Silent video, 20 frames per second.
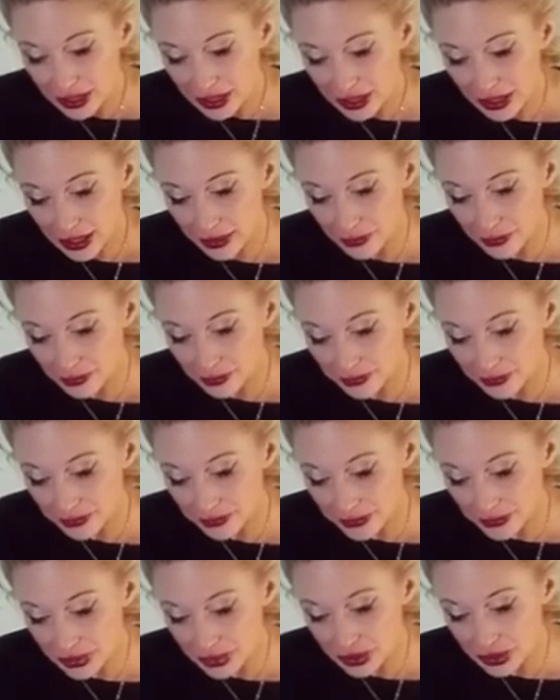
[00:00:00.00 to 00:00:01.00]
Um,
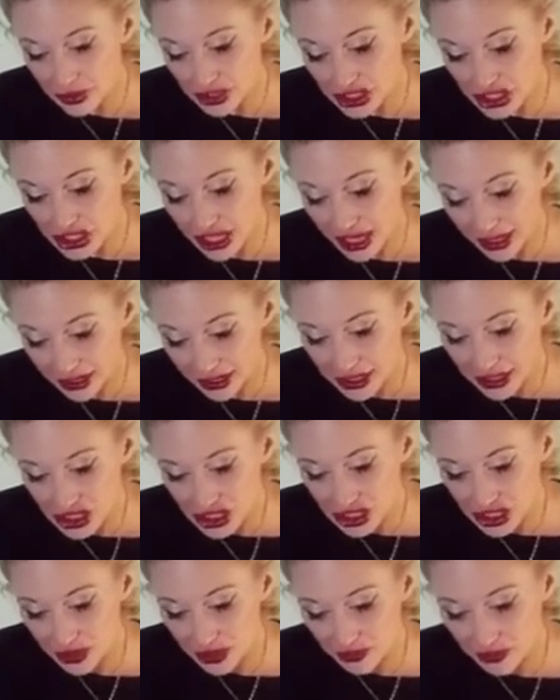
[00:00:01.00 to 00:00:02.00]
you
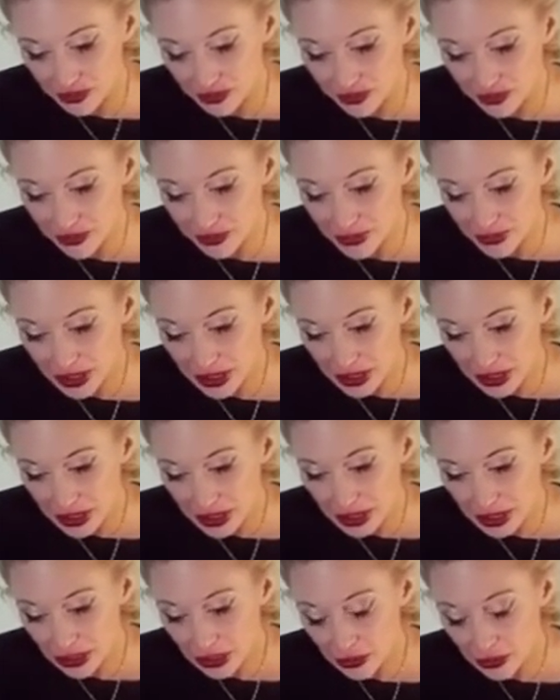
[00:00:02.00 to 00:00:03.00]
challenge them.
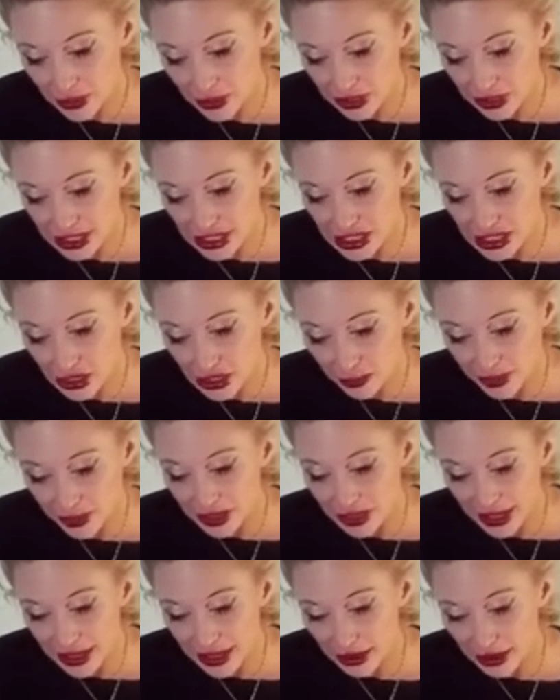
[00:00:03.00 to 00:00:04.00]
You really do. But
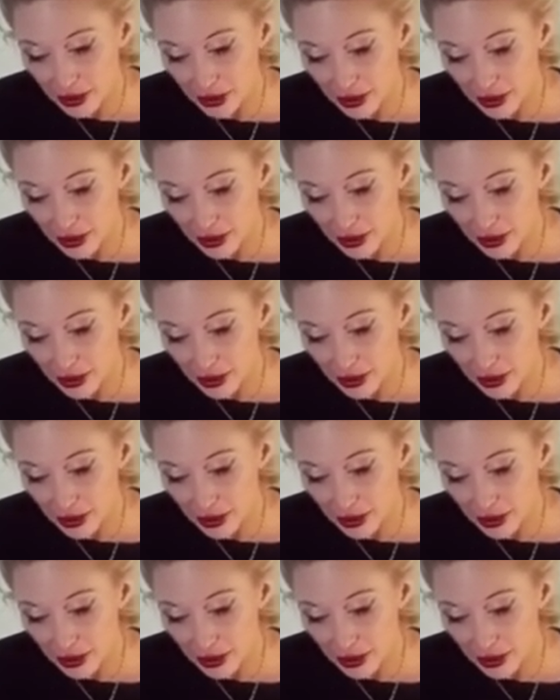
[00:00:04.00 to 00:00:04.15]
they are